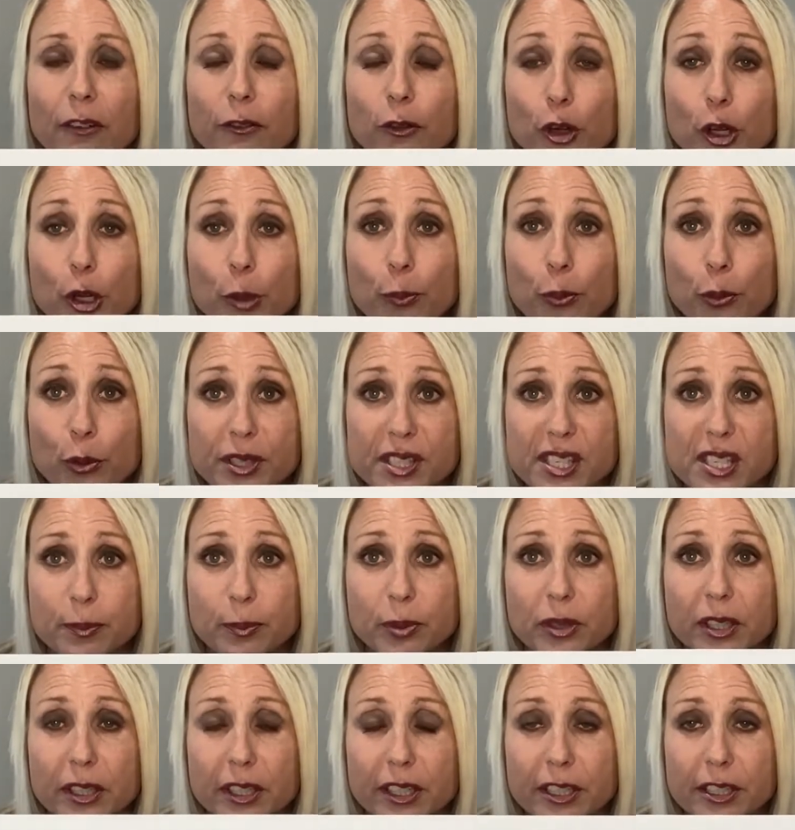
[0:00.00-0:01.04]
for your
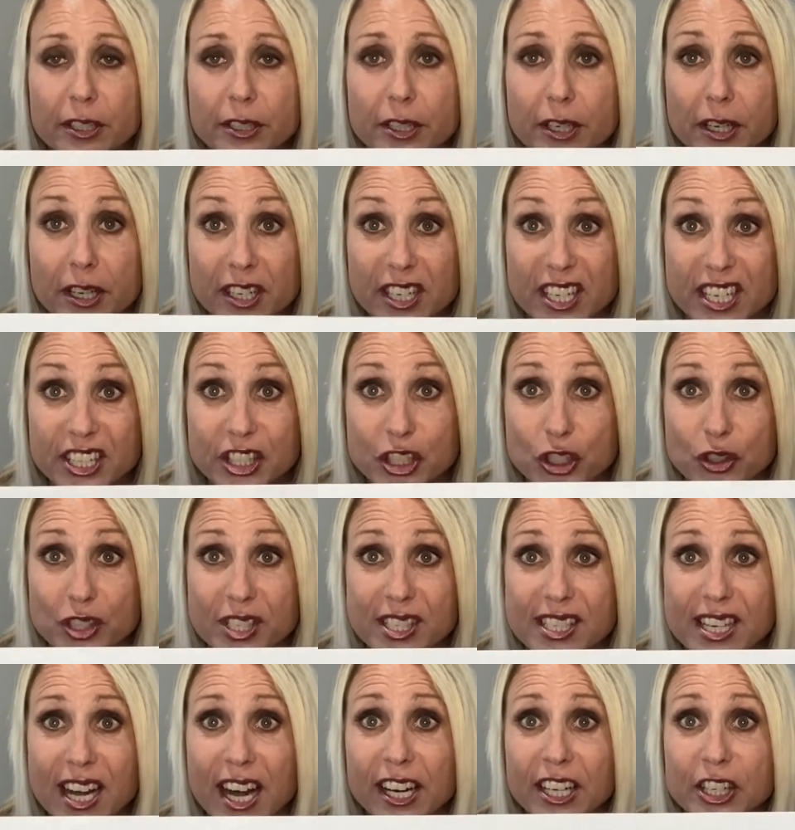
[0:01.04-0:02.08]
principal and
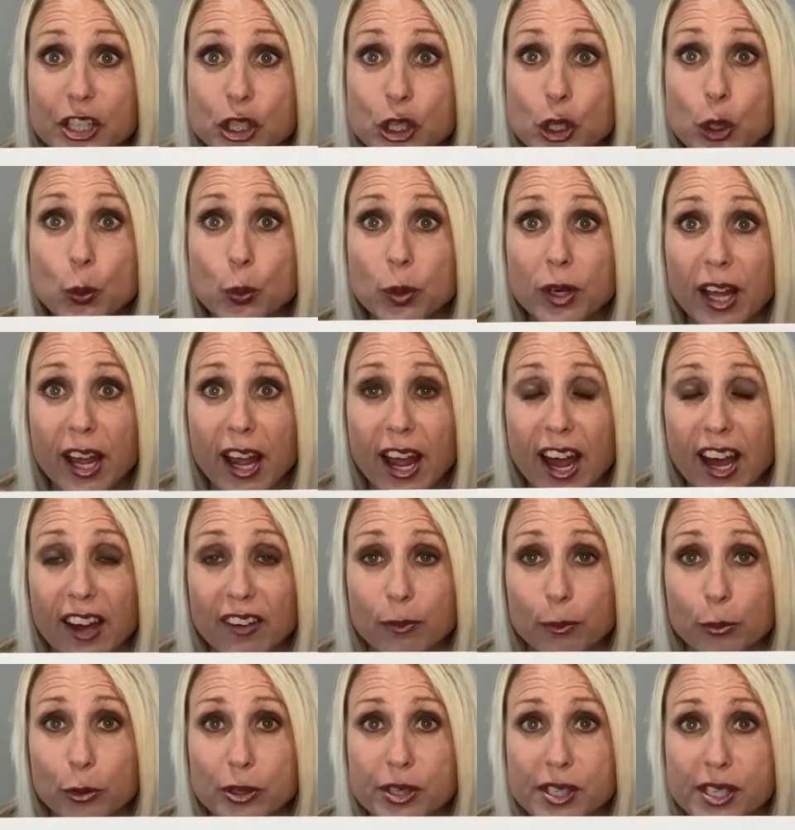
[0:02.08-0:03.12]
interest on a
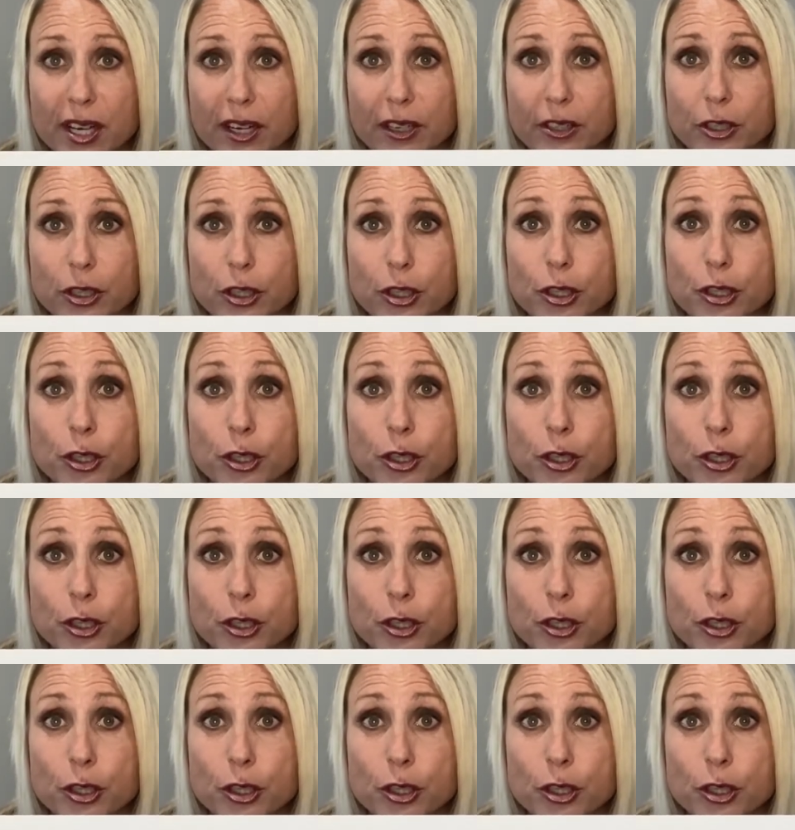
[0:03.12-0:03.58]
2.5%